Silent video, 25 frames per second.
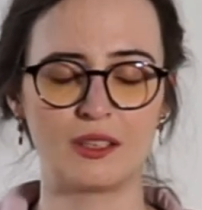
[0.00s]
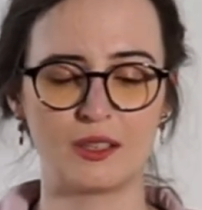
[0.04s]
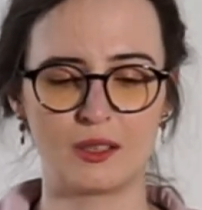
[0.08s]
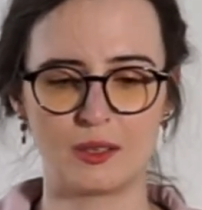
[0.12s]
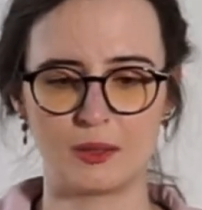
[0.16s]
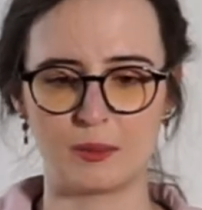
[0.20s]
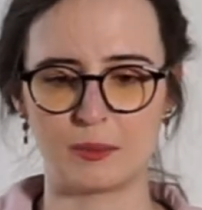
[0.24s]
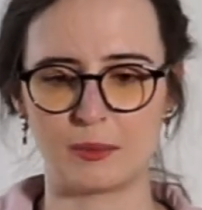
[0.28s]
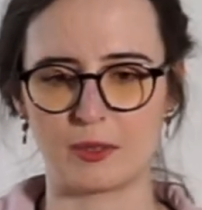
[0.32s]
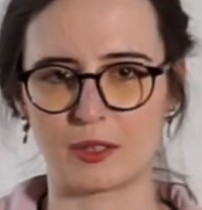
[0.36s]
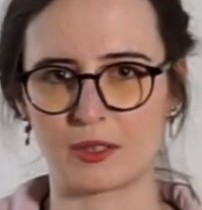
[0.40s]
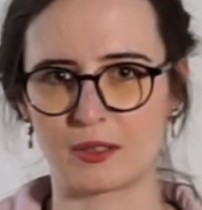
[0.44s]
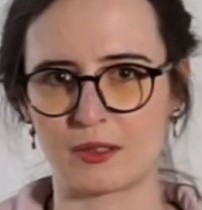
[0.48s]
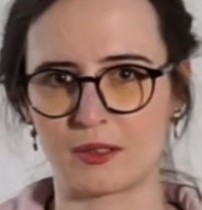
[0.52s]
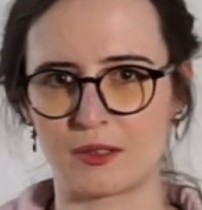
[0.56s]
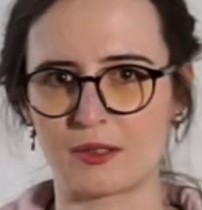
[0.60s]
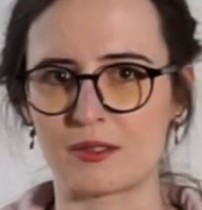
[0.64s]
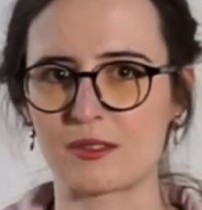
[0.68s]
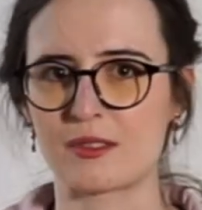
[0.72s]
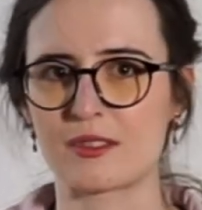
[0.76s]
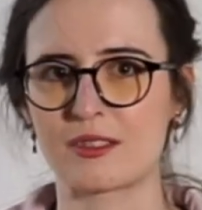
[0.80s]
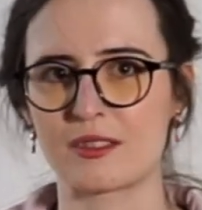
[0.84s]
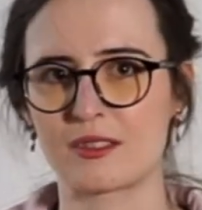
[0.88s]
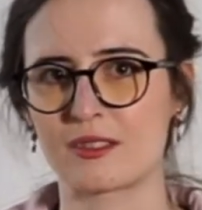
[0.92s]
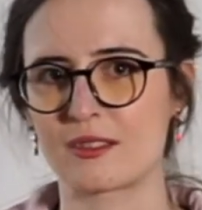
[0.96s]

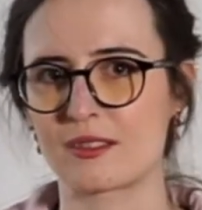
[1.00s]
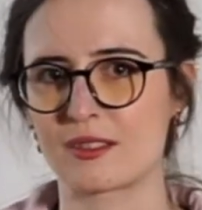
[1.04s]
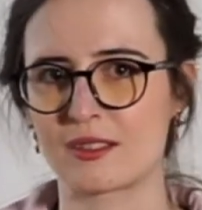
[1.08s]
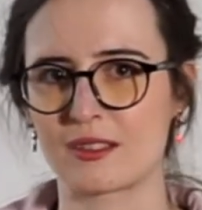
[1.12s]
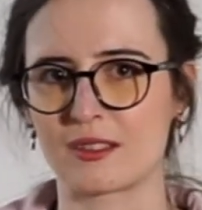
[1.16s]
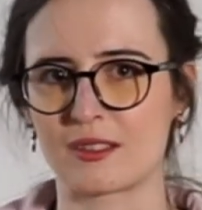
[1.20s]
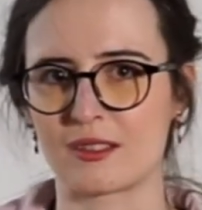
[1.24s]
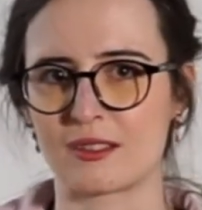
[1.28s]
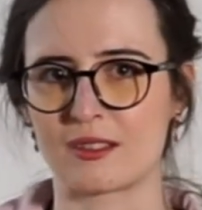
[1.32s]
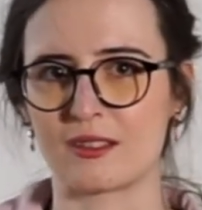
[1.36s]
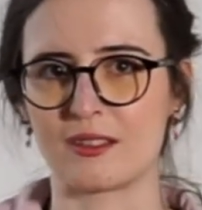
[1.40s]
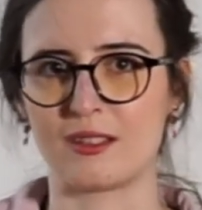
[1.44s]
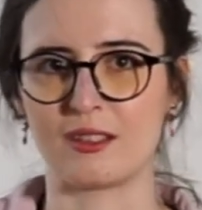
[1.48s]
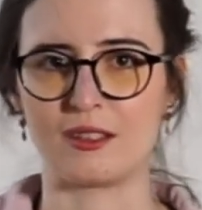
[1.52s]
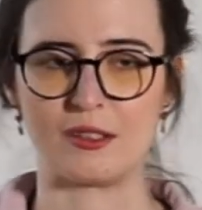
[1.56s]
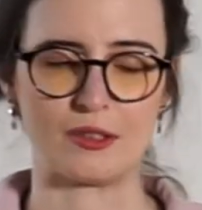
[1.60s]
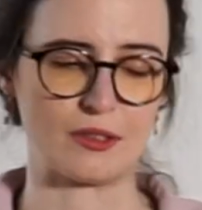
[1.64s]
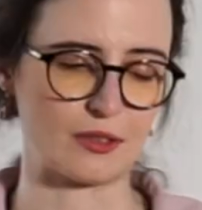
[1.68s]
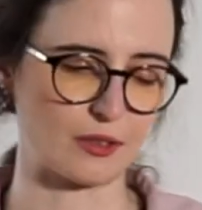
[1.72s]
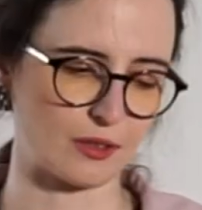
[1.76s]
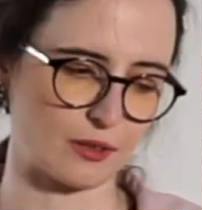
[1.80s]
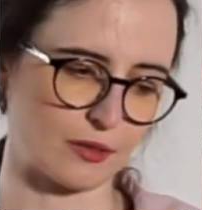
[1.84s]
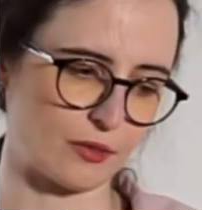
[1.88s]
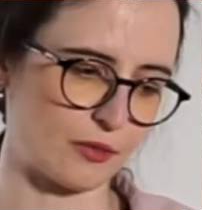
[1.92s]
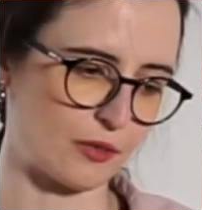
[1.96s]
because it
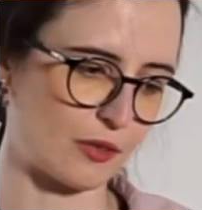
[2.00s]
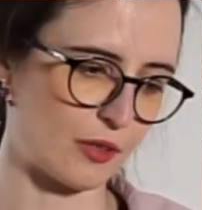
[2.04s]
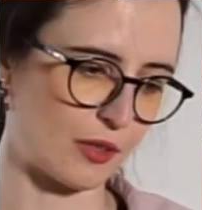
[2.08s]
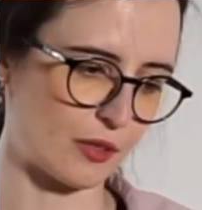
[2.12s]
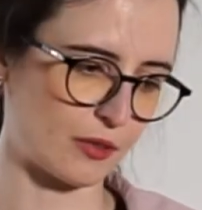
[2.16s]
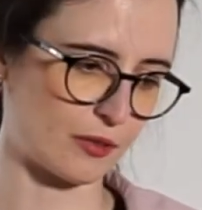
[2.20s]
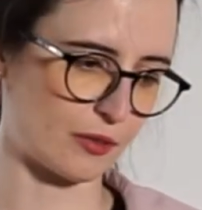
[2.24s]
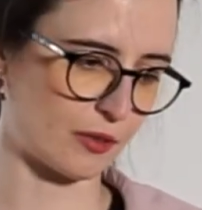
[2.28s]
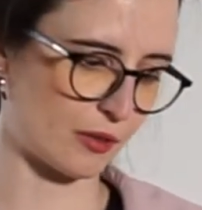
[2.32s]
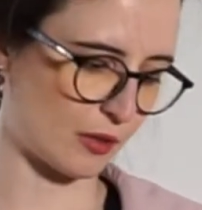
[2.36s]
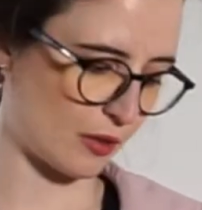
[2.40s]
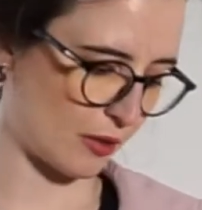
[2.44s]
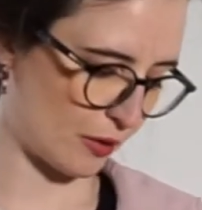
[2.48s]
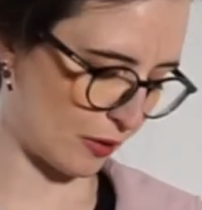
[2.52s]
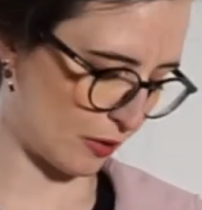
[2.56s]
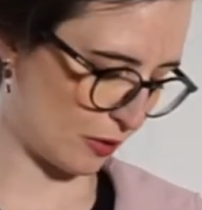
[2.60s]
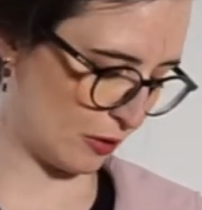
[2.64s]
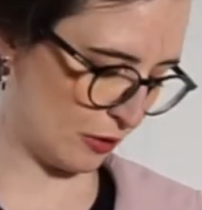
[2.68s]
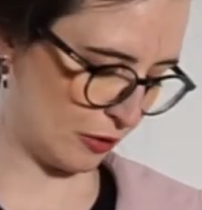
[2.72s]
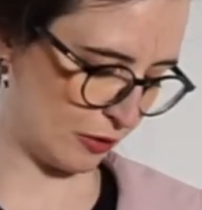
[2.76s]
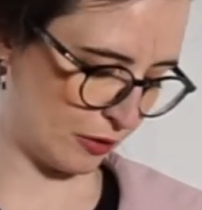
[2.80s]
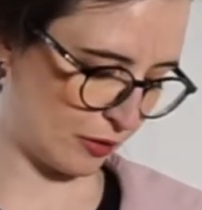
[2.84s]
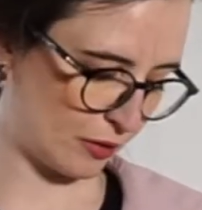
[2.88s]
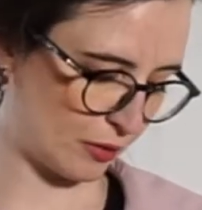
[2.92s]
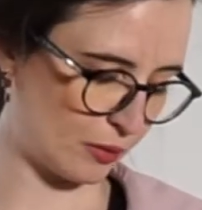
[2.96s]
doesn't look
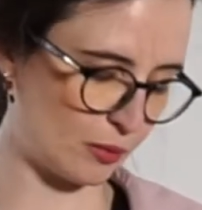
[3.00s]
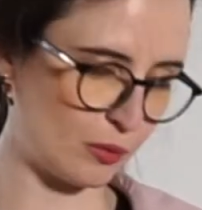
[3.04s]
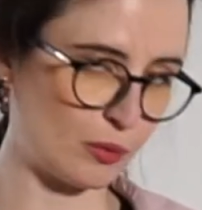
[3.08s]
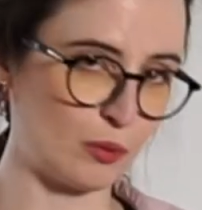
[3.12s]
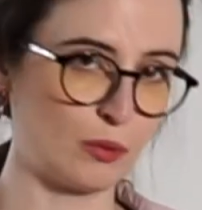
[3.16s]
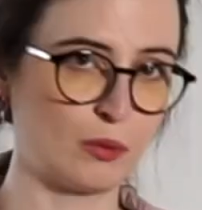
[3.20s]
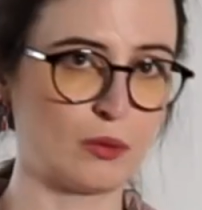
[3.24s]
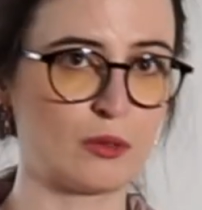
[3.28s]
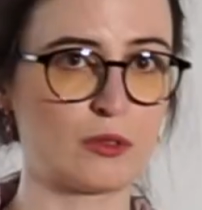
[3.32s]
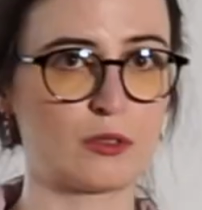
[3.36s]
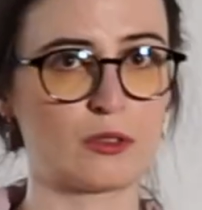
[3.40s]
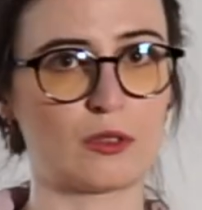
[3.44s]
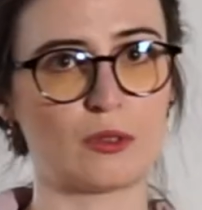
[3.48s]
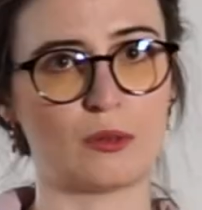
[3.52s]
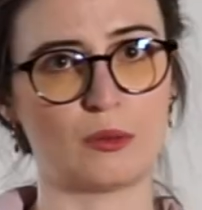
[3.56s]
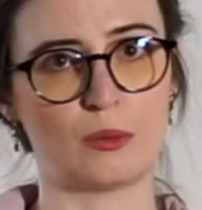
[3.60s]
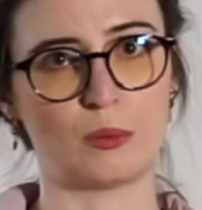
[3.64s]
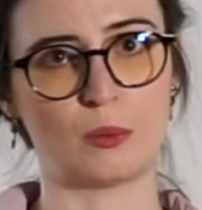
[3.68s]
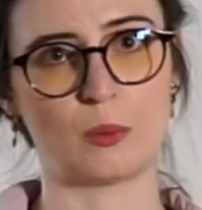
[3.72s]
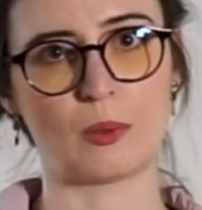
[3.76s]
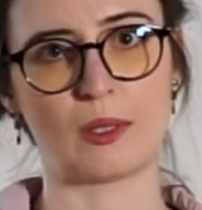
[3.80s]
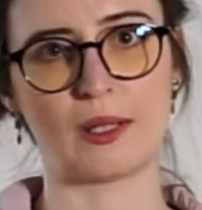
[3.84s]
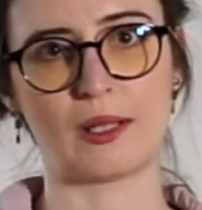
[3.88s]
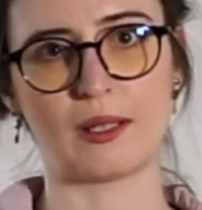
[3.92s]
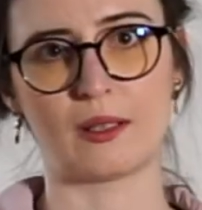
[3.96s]
so
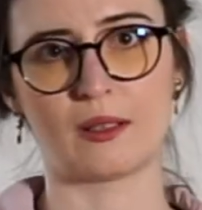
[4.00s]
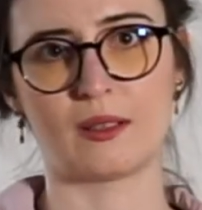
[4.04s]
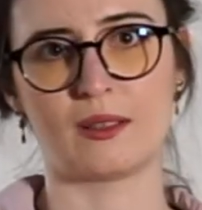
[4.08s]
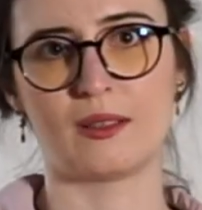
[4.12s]
well